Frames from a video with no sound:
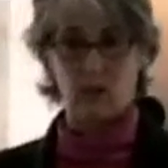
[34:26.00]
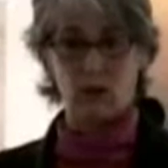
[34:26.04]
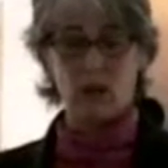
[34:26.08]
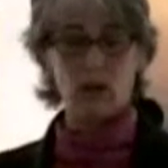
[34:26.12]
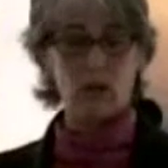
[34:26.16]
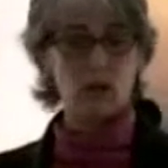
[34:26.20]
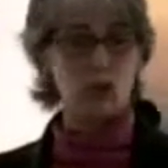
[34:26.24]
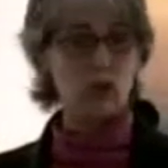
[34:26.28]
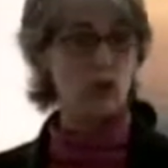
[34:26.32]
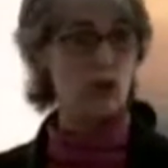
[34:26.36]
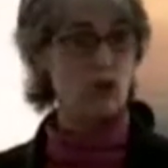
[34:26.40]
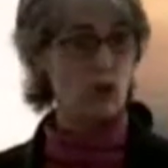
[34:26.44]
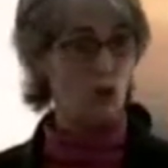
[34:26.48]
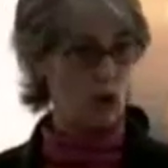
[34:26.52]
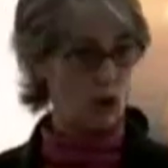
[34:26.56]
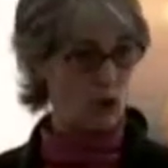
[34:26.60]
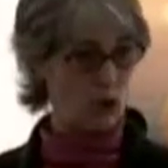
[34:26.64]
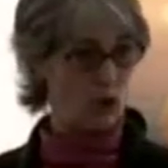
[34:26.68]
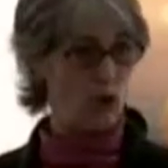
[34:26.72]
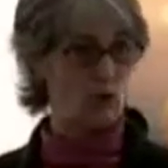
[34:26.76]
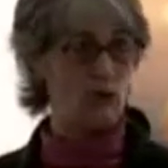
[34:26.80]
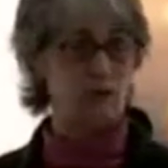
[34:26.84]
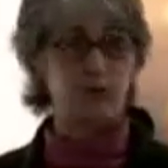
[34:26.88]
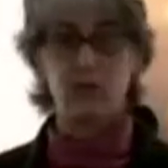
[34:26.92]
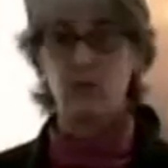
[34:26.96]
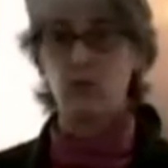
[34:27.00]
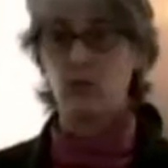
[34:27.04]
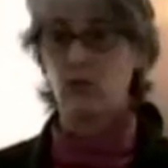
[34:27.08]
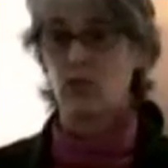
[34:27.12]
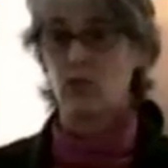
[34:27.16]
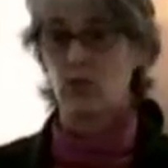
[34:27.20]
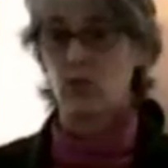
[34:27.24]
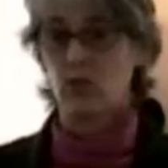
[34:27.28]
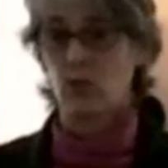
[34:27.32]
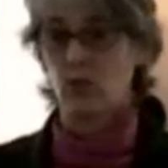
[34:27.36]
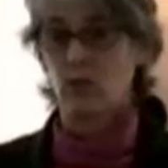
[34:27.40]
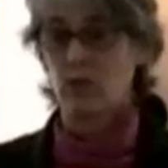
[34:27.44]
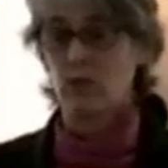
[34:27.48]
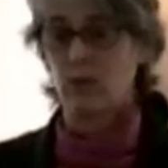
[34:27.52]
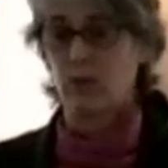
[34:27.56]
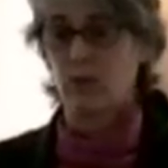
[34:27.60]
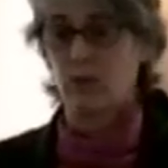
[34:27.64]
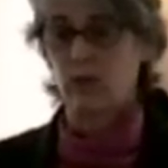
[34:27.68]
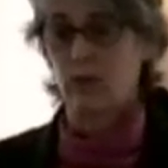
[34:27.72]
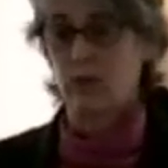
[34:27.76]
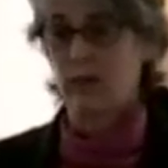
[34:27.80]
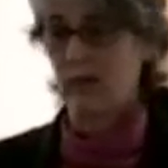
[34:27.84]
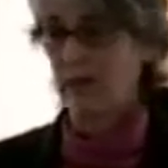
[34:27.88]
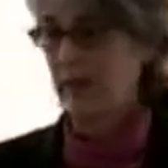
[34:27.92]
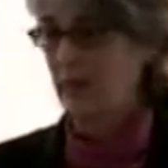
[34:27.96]
to, you can go to Whole Foods, it's
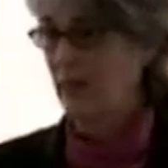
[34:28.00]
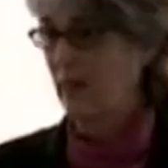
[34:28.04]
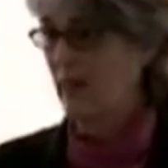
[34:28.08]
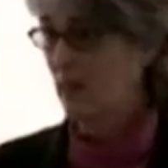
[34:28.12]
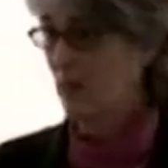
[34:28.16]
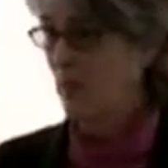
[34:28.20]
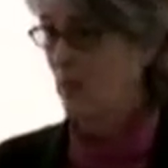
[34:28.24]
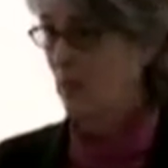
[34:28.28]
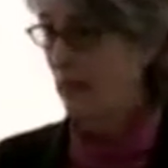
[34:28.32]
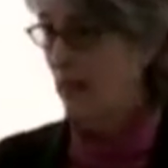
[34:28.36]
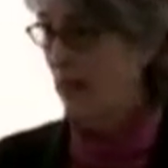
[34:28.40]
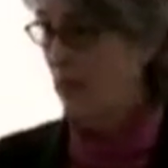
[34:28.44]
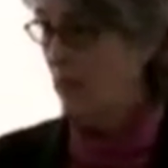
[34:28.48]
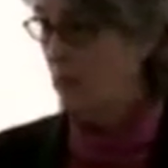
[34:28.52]
$24.99 a